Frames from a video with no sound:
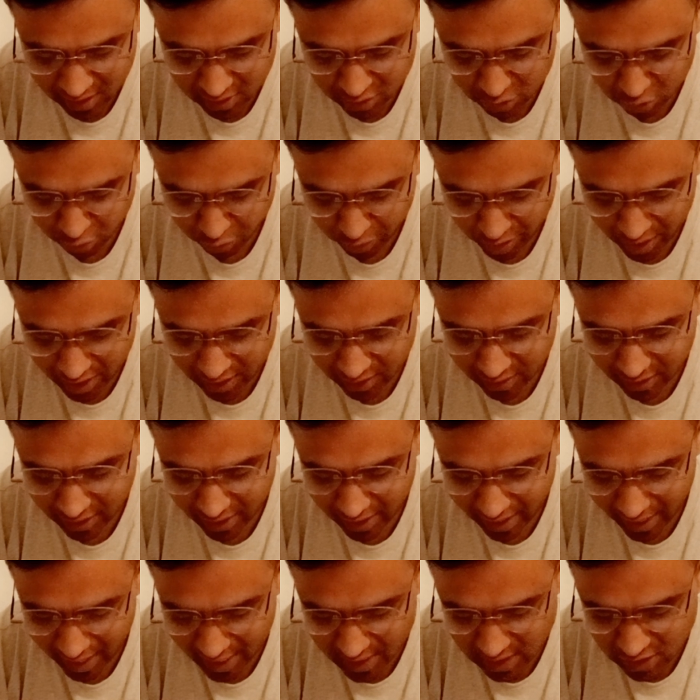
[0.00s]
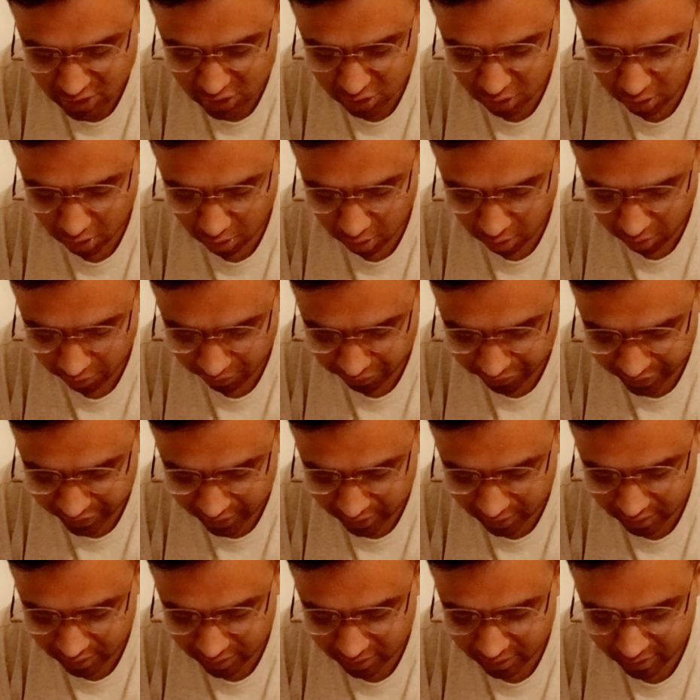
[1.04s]
where the edge of
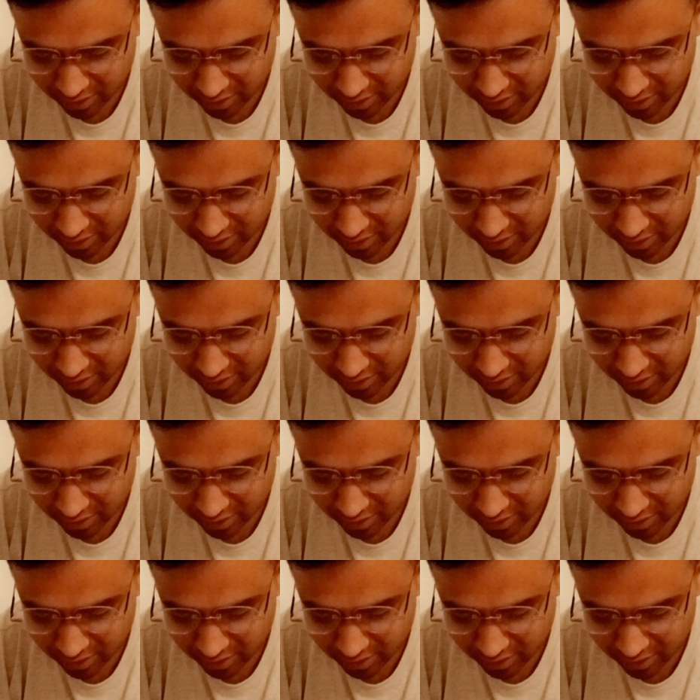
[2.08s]
the